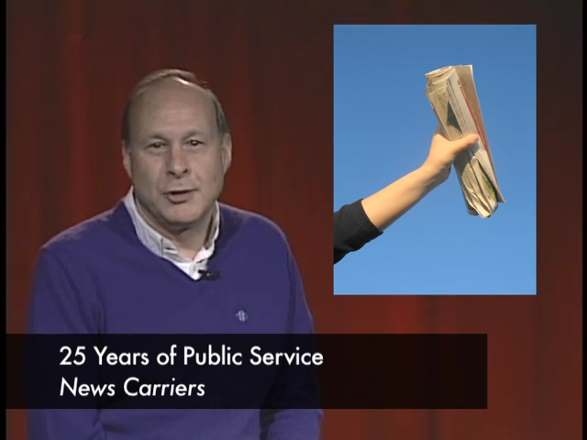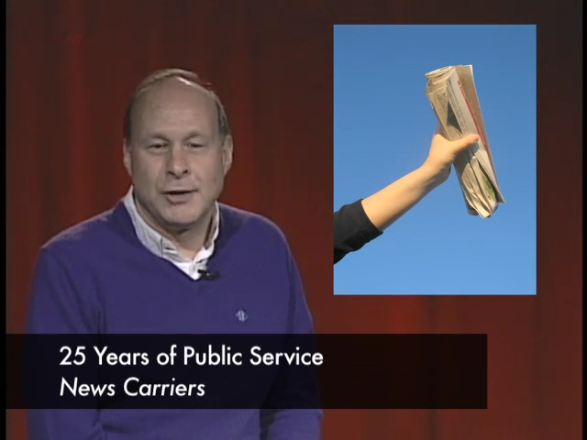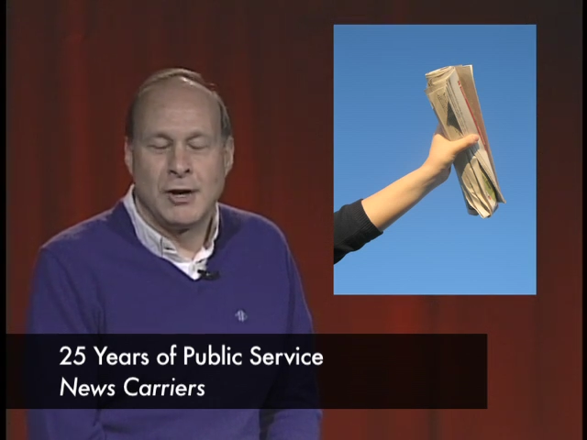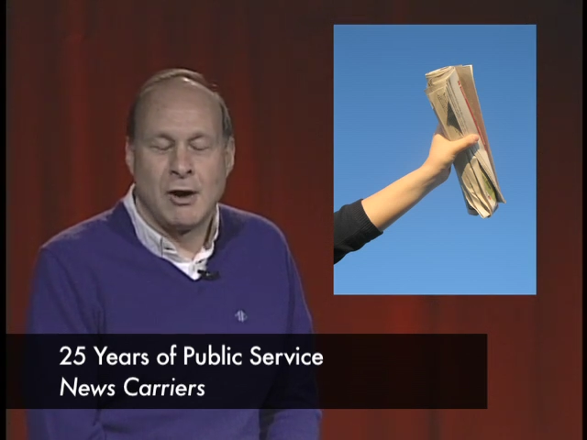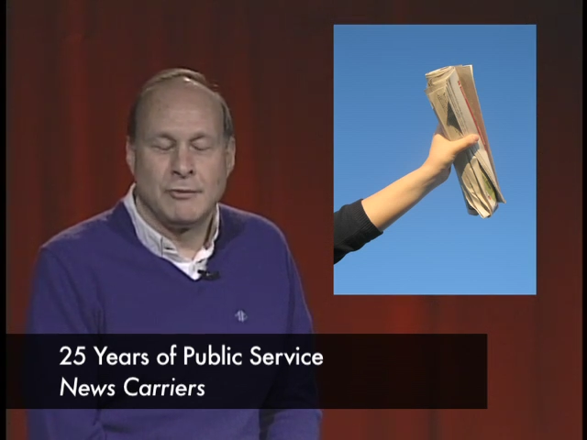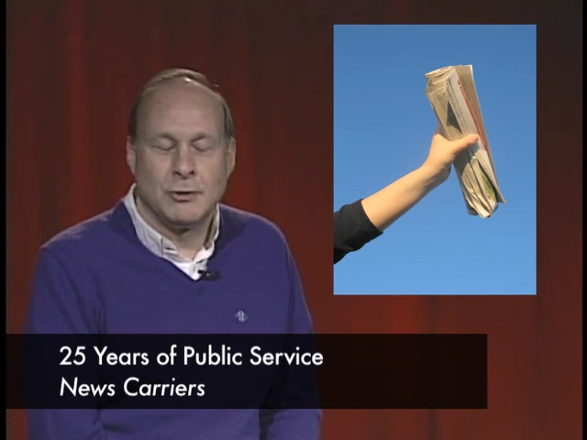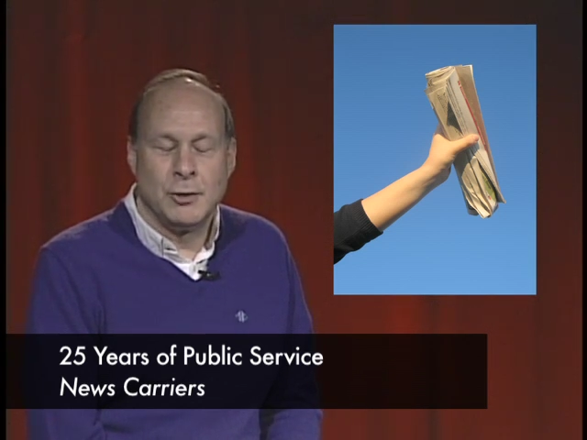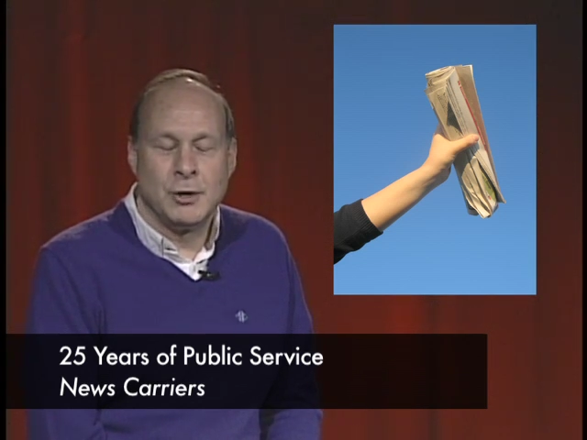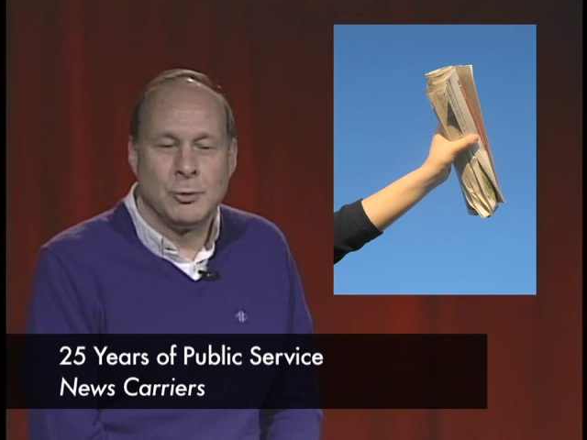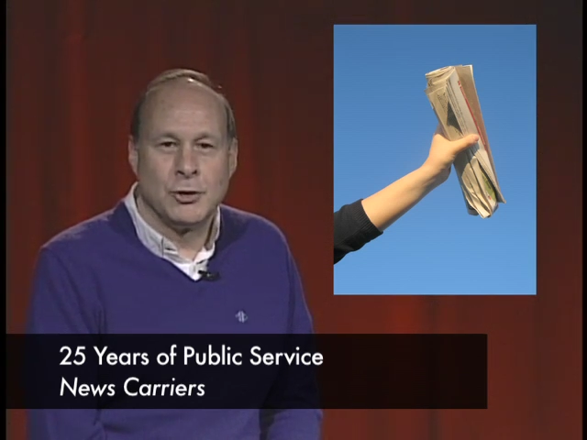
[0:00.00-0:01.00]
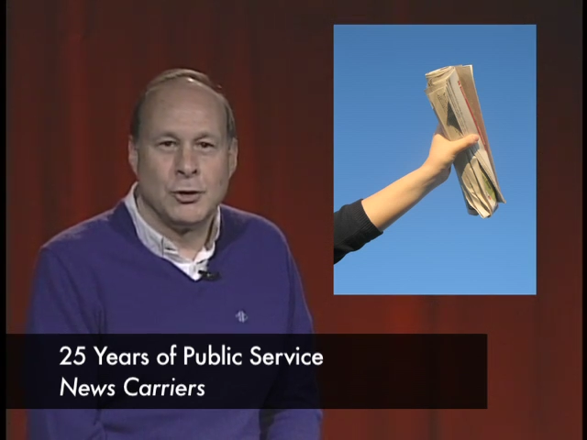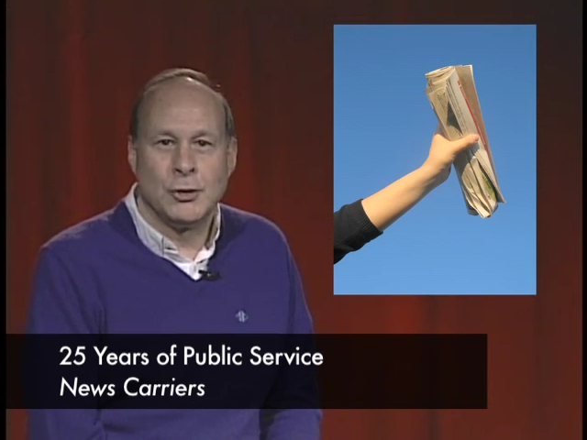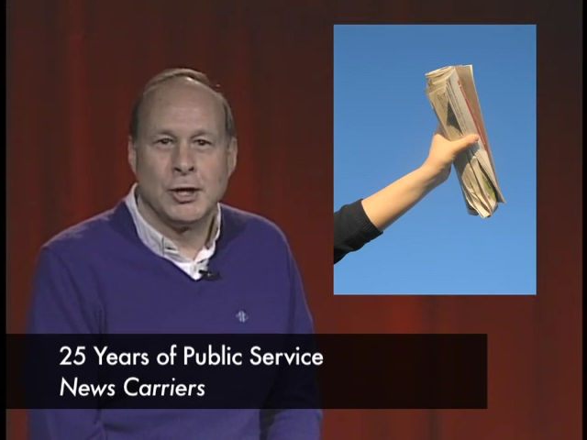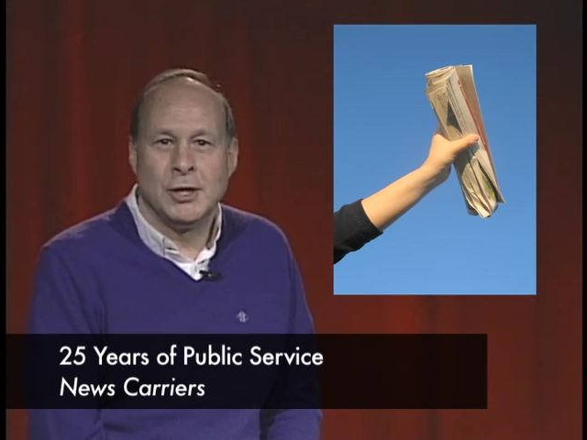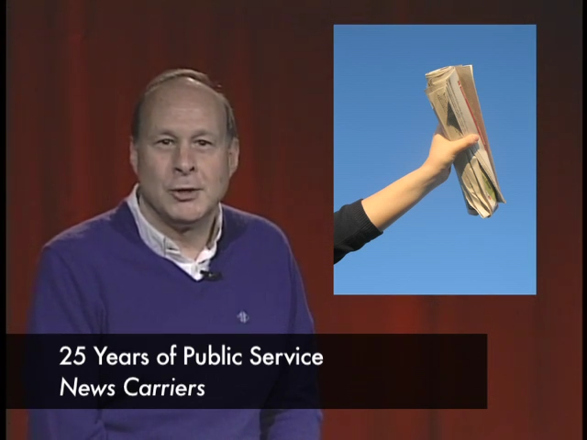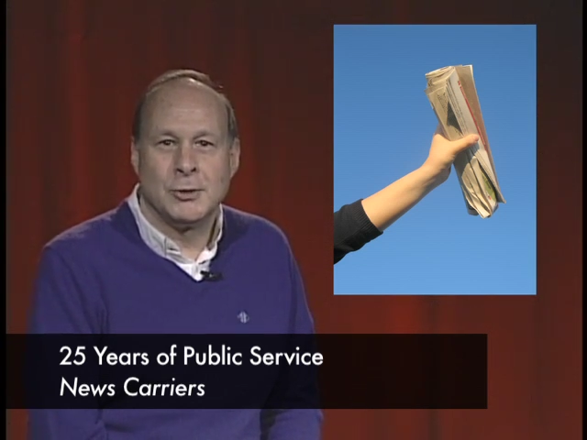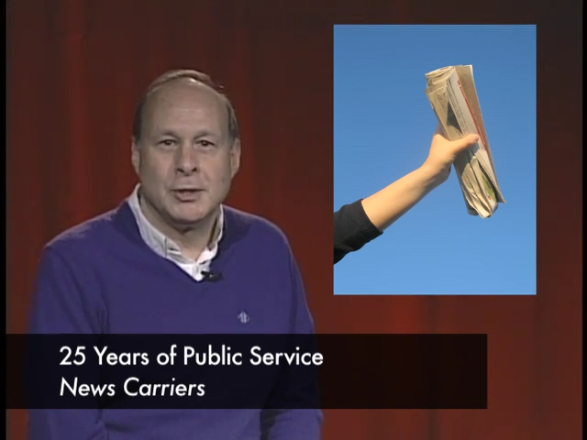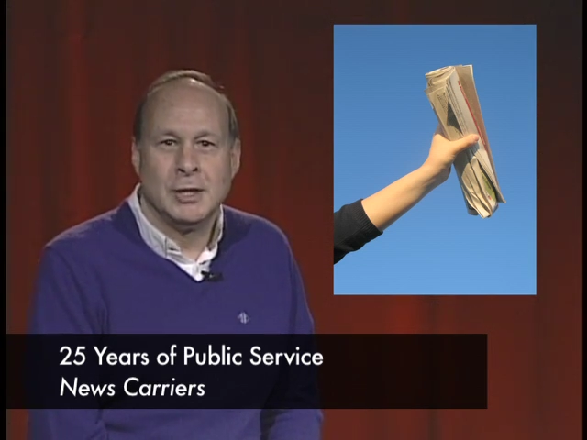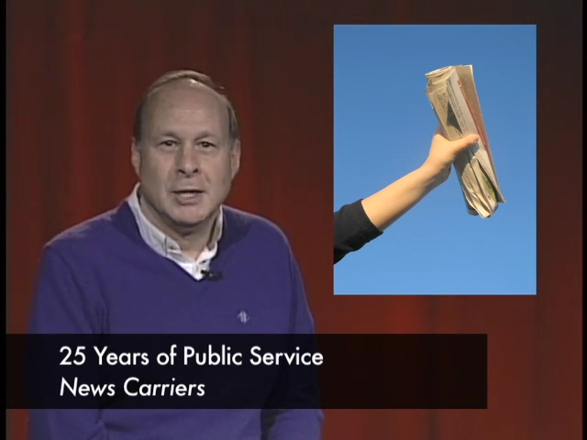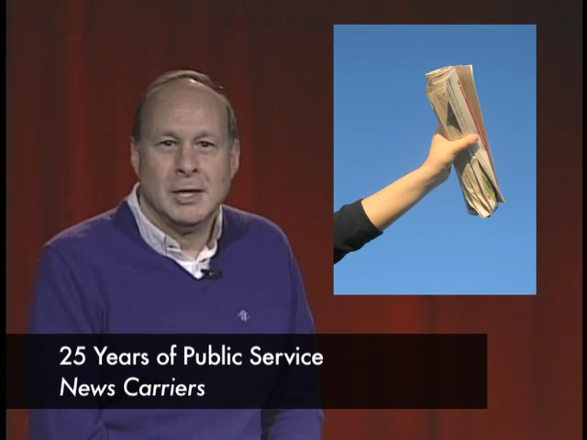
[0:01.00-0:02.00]
and they'd often greet her with a cookie or
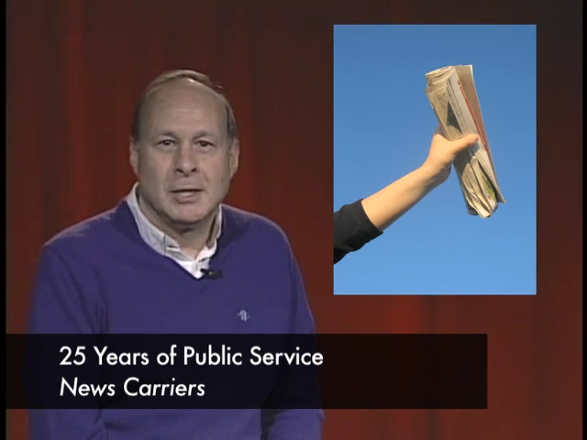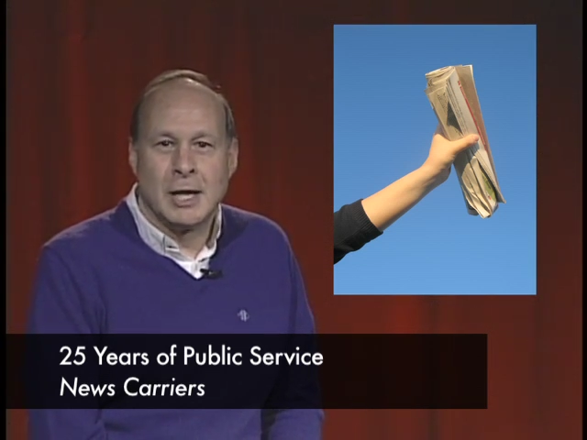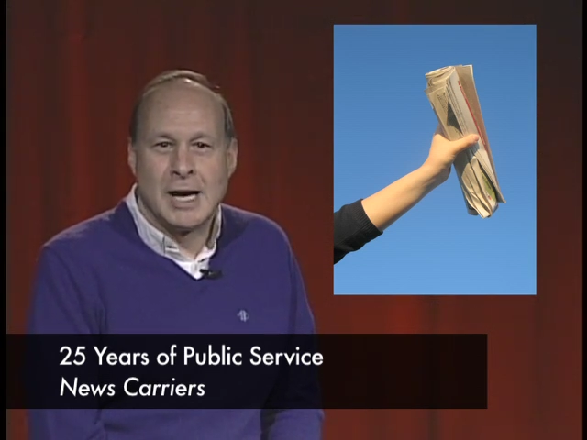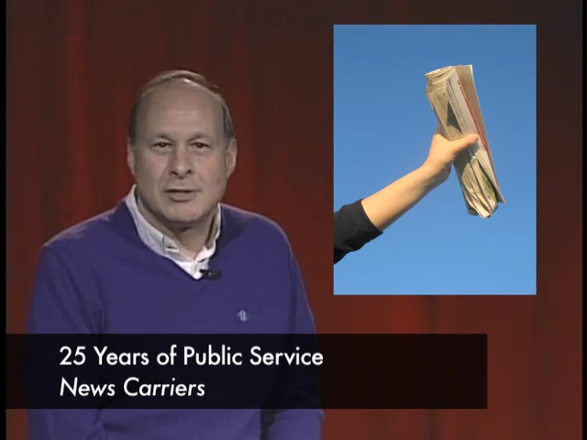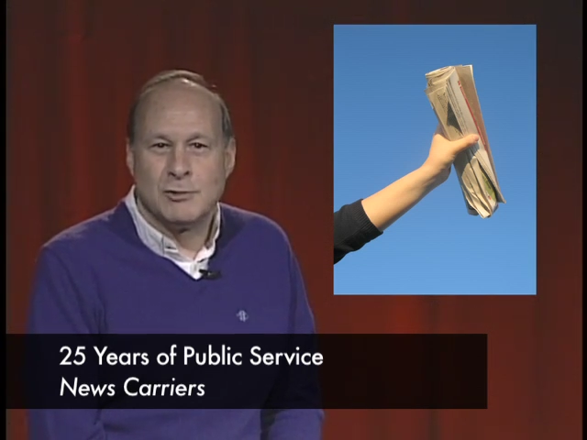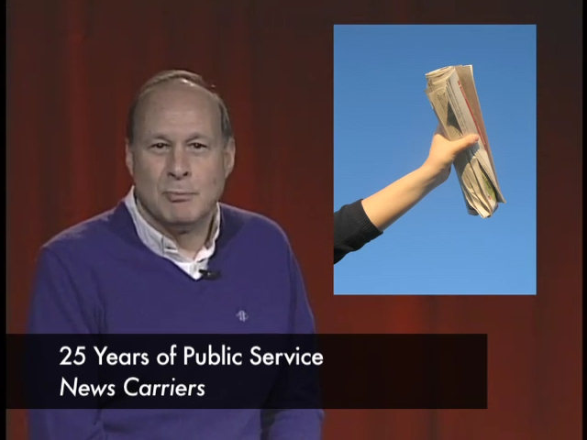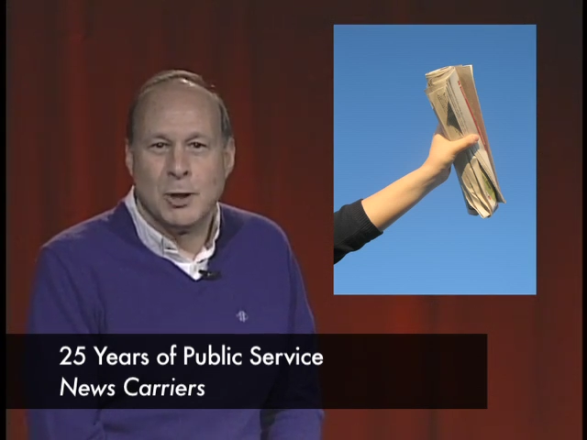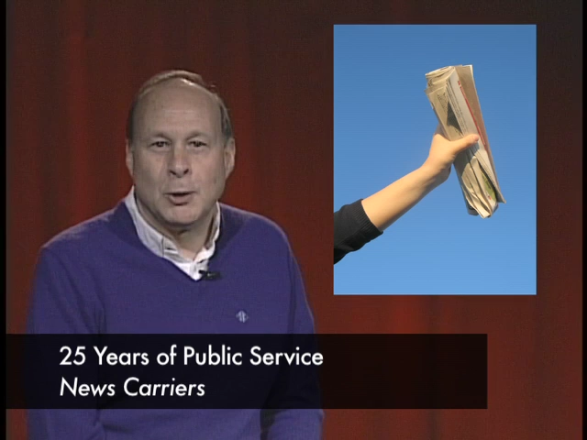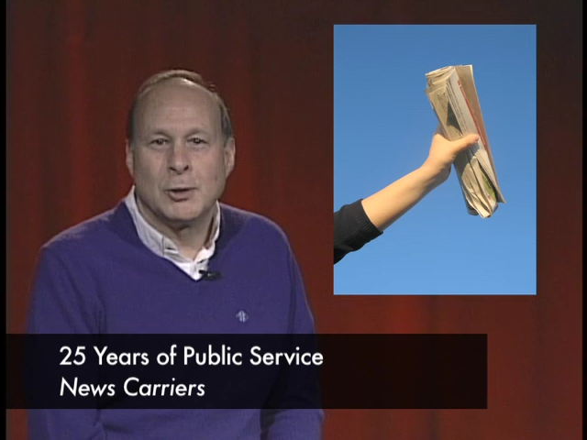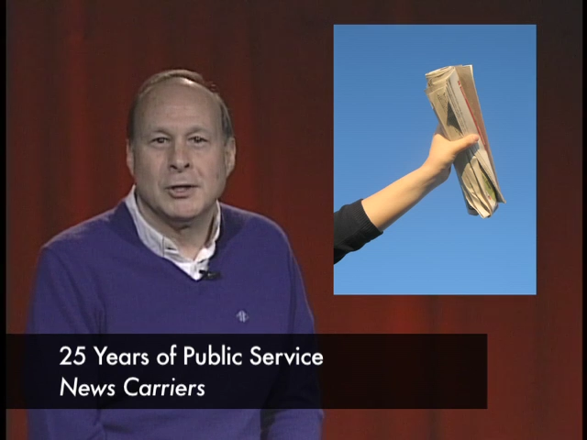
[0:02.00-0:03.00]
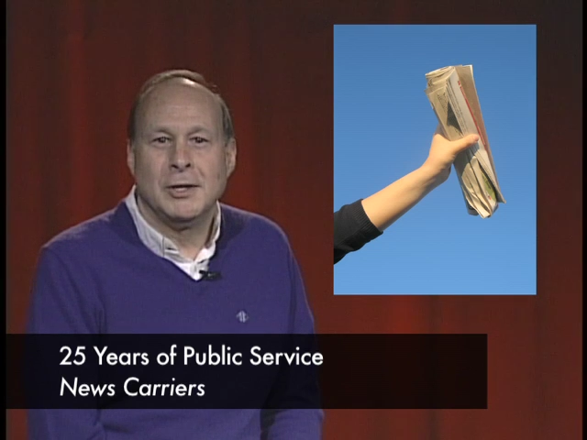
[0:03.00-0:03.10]
a glass of milk.